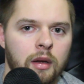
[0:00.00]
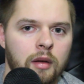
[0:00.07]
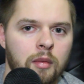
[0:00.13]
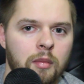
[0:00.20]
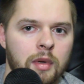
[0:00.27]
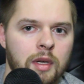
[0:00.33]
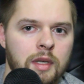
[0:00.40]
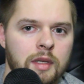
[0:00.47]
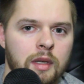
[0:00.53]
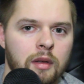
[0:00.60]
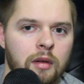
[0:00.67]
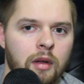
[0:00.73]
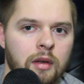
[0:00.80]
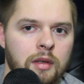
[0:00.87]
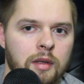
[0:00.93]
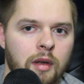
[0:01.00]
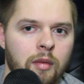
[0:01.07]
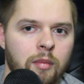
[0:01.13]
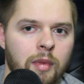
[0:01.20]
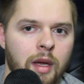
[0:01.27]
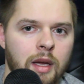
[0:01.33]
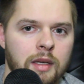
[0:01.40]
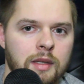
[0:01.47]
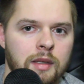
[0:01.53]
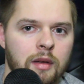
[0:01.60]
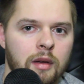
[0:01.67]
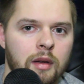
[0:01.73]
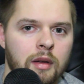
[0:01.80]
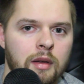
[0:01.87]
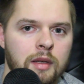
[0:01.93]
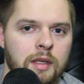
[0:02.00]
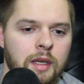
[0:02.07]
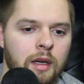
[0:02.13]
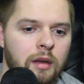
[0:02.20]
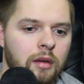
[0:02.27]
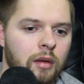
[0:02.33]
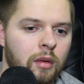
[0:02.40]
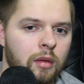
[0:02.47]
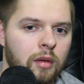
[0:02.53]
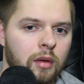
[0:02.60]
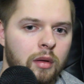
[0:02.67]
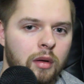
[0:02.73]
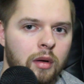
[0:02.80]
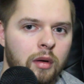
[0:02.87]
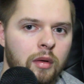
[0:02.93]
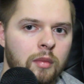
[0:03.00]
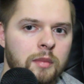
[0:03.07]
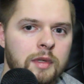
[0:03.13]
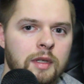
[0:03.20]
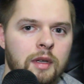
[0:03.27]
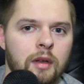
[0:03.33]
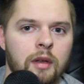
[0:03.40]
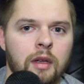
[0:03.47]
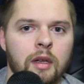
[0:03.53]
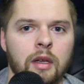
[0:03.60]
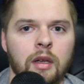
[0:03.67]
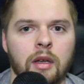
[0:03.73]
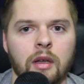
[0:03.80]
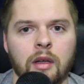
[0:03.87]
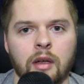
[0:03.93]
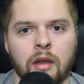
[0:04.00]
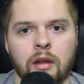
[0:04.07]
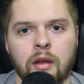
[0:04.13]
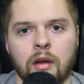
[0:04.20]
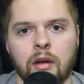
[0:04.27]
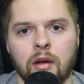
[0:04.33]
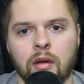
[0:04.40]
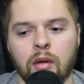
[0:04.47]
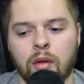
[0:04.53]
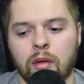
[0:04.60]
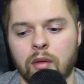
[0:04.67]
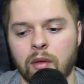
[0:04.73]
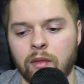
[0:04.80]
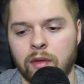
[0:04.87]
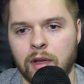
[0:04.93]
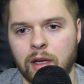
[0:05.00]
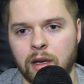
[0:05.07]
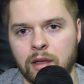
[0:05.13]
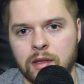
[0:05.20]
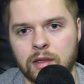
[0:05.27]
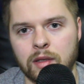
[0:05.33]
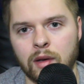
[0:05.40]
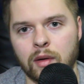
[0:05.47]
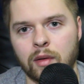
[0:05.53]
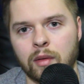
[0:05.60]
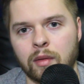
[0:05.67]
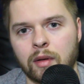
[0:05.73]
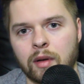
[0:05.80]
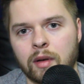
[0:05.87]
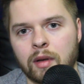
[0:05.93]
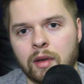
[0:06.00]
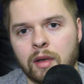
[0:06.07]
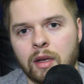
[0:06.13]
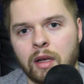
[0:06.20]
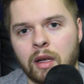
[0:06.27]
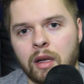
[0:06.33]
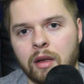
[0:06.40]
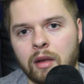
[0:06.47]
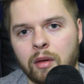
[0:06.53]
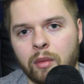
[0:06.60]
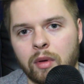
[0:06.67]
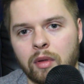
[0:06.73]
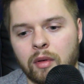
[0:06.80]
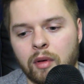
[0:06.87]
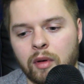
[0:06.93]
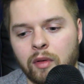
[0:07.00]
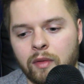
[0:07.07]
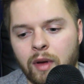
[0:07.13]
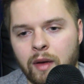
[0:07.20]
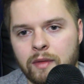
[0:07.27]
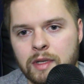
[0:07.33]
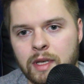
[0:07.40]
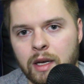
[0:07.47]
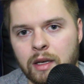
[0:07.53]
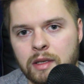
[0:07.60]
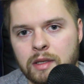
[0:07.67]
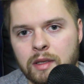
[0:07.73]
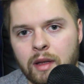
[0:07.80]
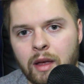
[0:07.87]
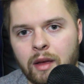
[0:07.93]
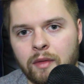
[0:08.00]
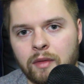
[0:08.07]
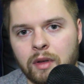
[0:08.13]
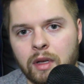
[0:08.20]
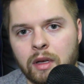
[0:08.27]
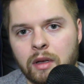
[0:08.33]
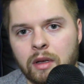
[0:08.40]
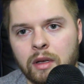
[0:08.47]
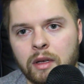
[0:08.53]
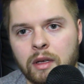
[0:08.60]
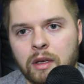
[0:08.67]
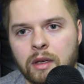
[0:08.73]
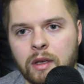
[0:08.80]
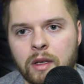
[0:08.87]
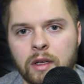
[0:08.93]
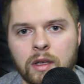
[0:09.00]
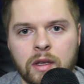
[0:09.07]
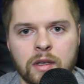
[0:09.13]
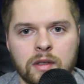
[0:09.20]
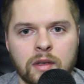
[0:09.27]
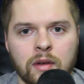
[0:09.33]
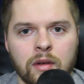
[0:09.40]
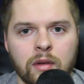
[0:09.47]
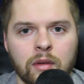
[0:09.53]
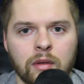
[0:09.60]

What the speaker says: an amazing touchdown pass to Santonio Holmes in the corner of the end zone with 35 seconds left. So,